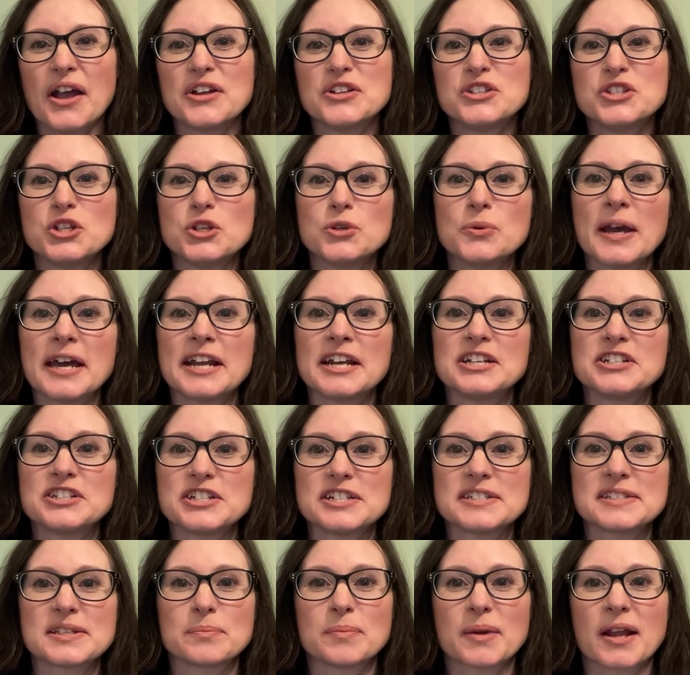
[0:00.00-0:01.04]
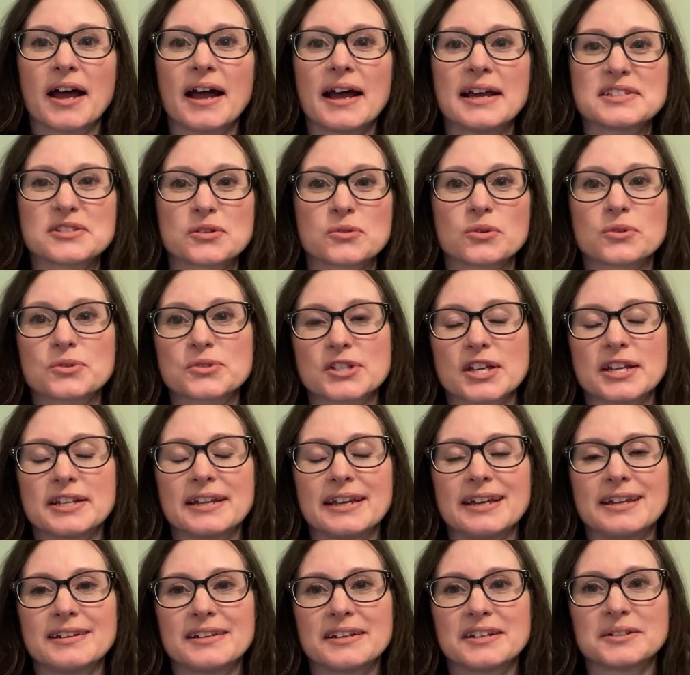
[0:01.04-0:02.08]
New energy supplies are also
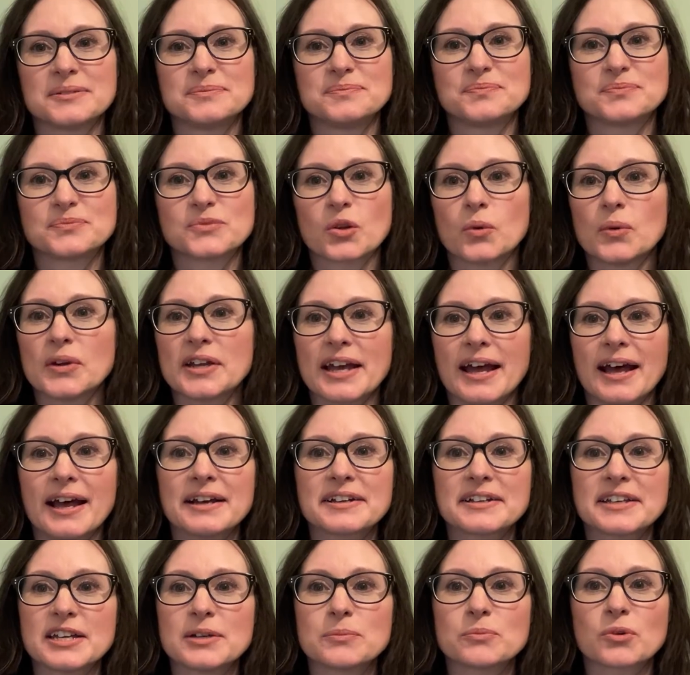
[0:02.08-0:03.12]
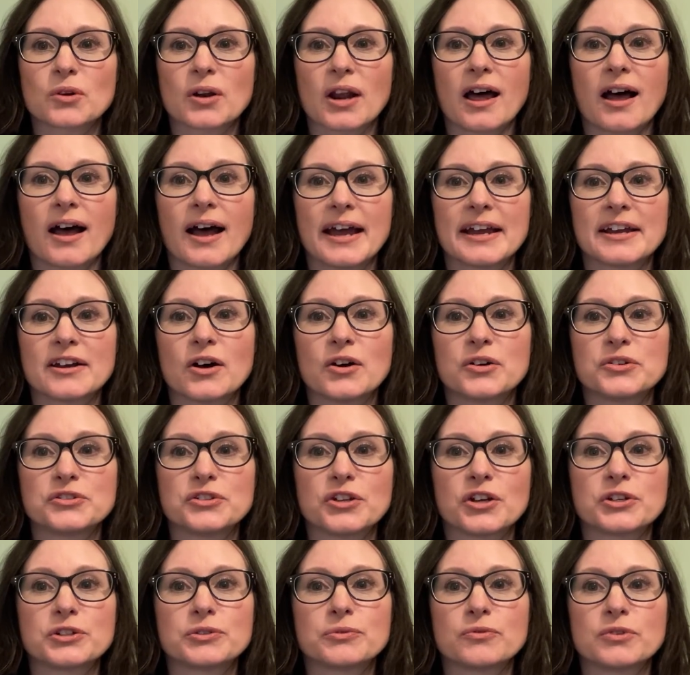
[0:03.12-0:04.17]
needed. We can't keep relying on
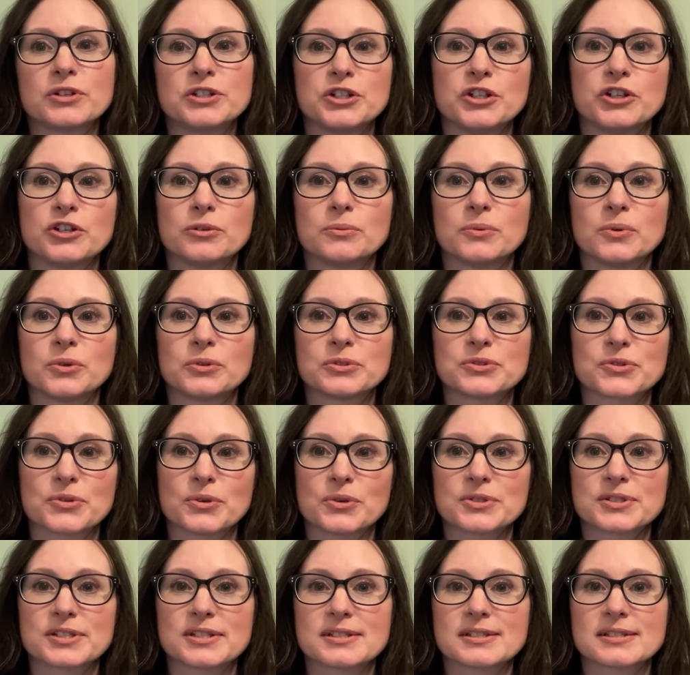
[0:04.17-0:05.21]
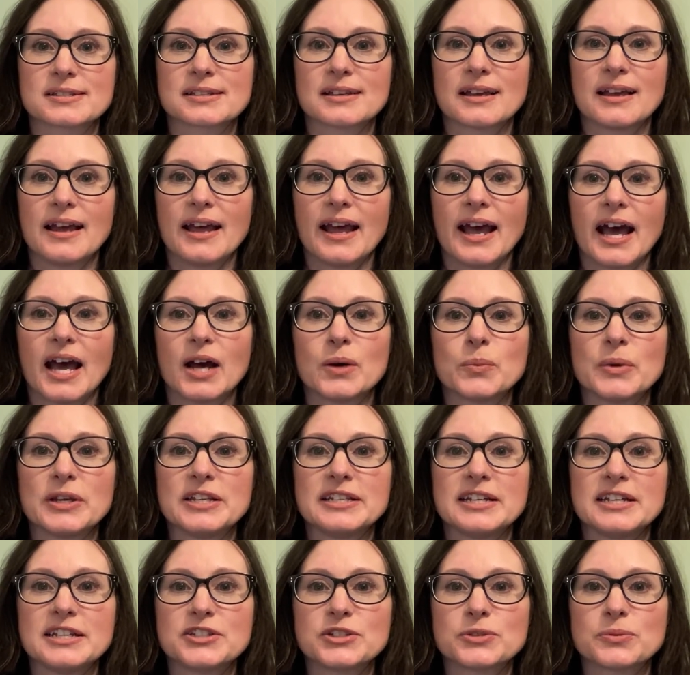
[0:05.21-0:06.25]
non-renewable sources, and we
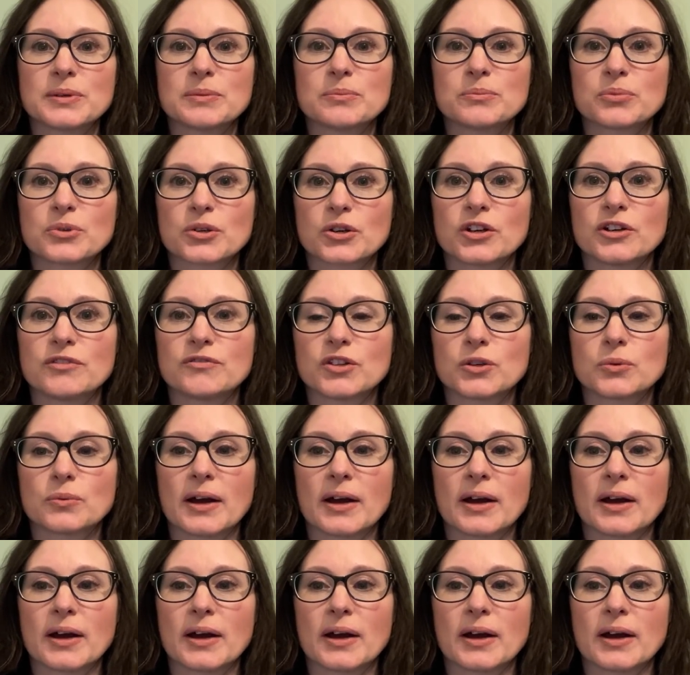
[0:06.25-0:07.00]
need to improve the